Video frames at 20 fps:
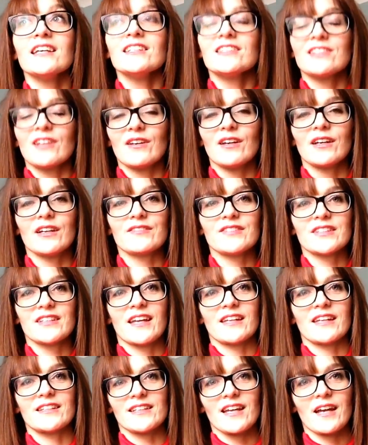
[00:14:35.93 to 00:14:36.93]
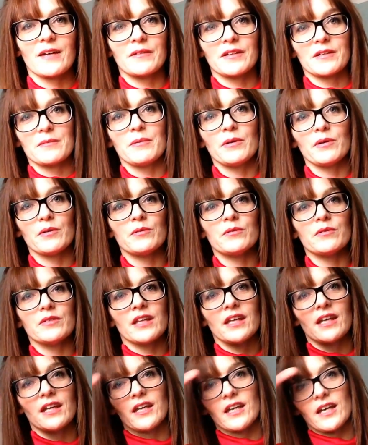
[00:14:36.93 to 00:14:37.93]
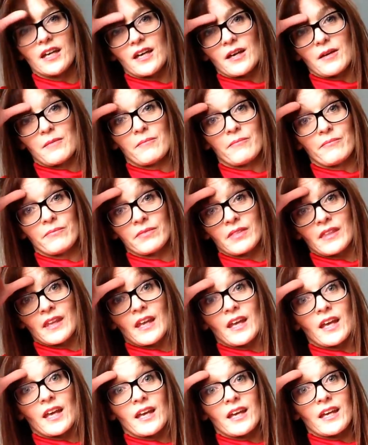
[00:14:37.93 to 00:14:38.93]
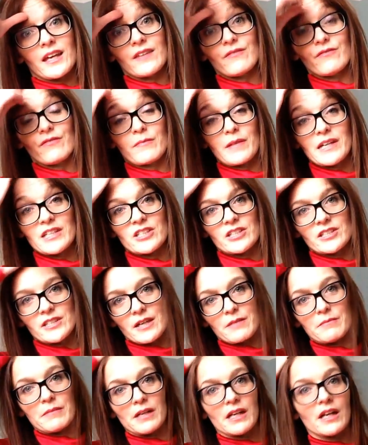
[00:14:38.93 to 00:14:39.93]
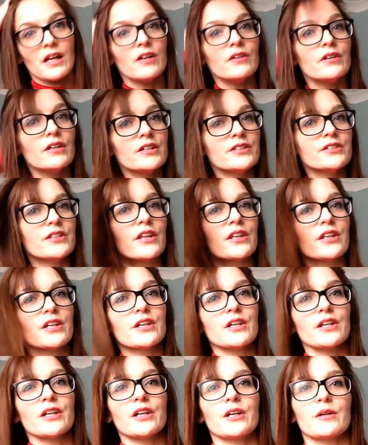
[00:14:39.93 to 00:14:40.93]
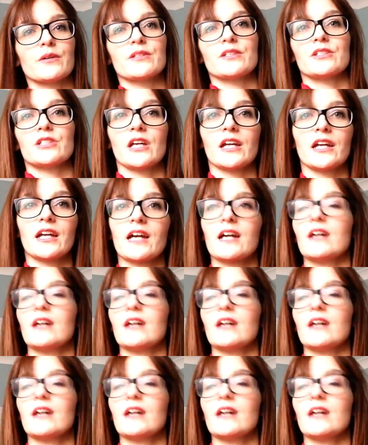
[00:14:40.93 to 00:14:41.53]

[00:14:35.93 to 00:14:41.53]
So like i said, I'm going to put all the um, information down below so that you can go and check